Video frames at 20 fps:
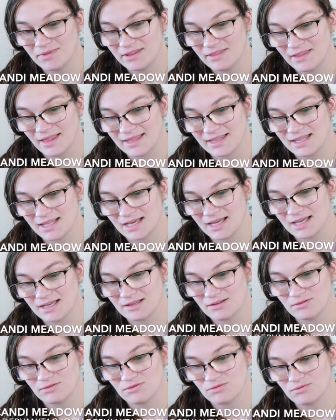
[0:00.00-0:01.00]
like the
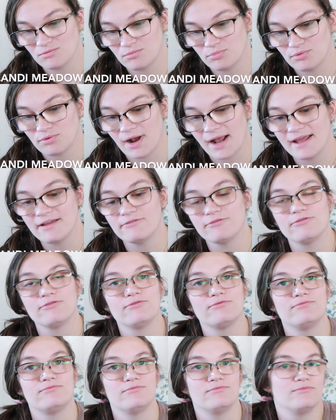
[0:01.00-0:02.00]
bright
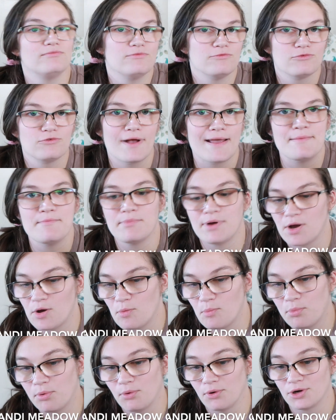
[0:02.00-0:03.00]
rainbow
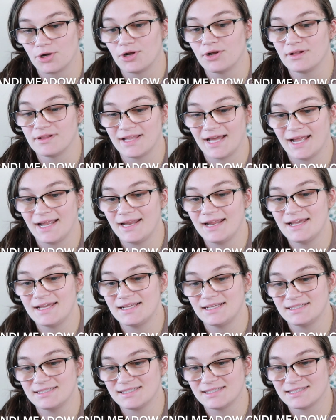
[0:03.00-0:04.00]
border. That
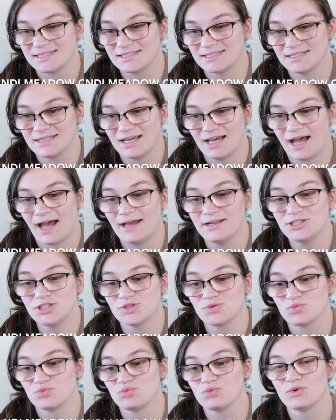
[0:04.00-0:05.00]
is, I
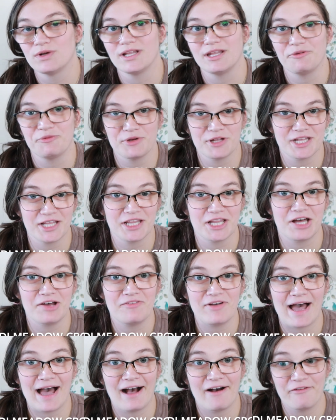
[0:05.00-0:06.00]
just really
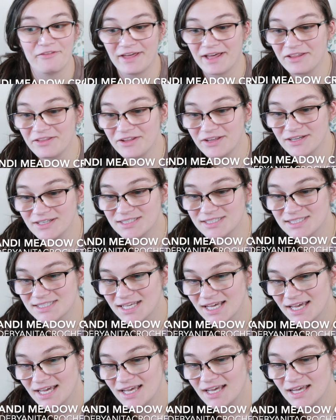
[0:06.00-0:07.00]
love how that looks.
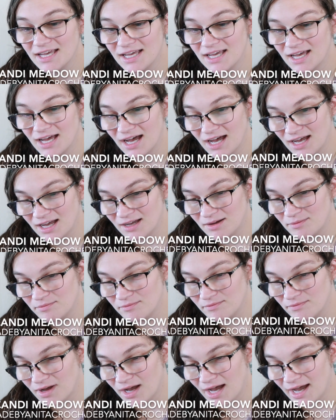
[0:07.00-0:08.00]

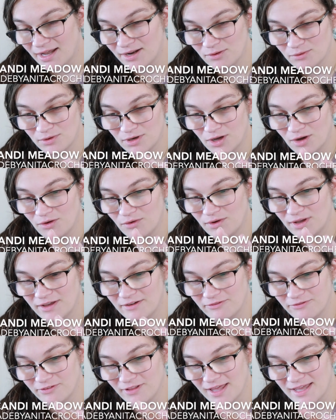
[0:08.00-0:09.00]
I don't know
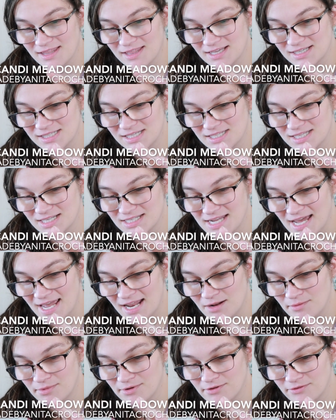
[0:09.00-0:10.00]
if like this is
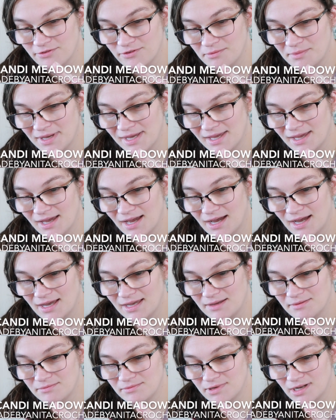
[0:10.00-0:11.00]
attainable for me.
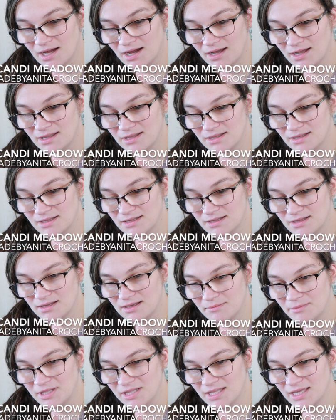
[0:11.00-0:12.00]
I
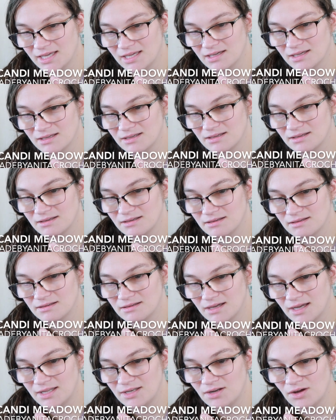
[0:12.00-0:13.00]
mean, like,
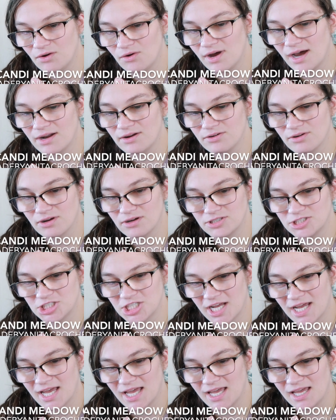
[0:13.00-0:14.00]
I know how to
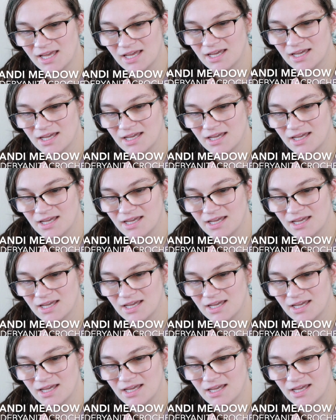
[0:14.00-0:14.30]
crochet,